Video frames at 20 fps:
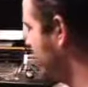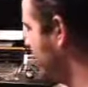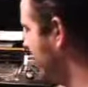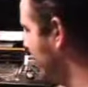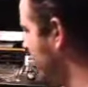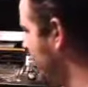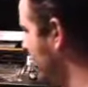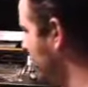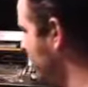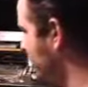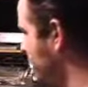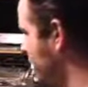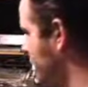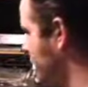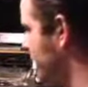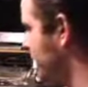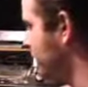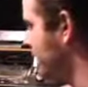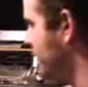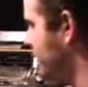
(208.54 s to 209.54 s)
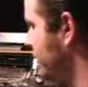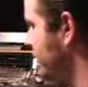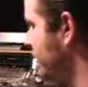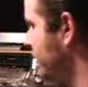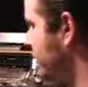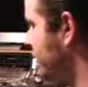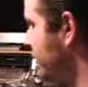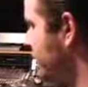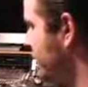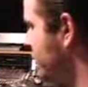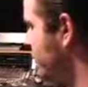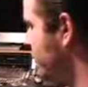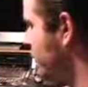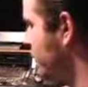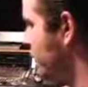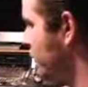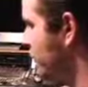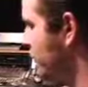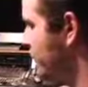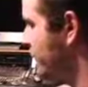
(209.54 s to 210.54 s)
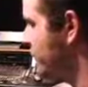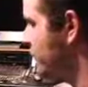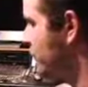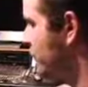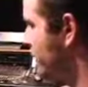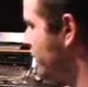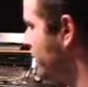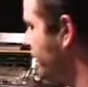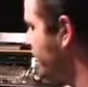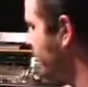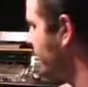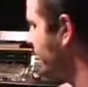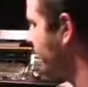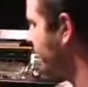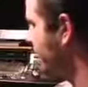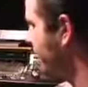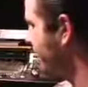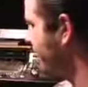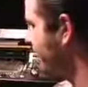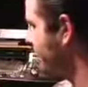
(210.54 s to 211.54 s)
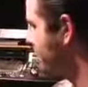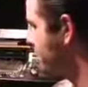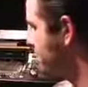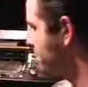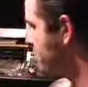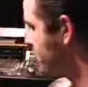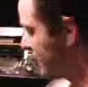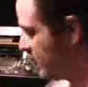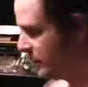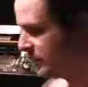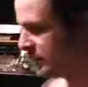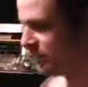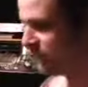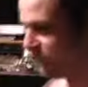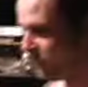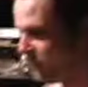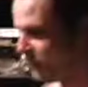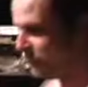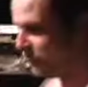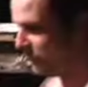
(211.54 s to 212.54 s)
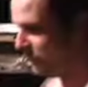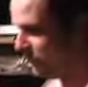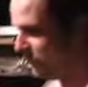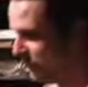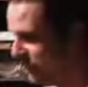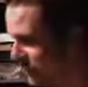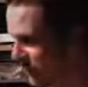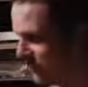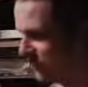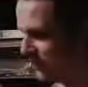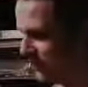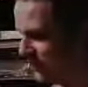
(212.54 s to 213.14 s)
And all of them, you can choke them as well. It's a pretty cool thing.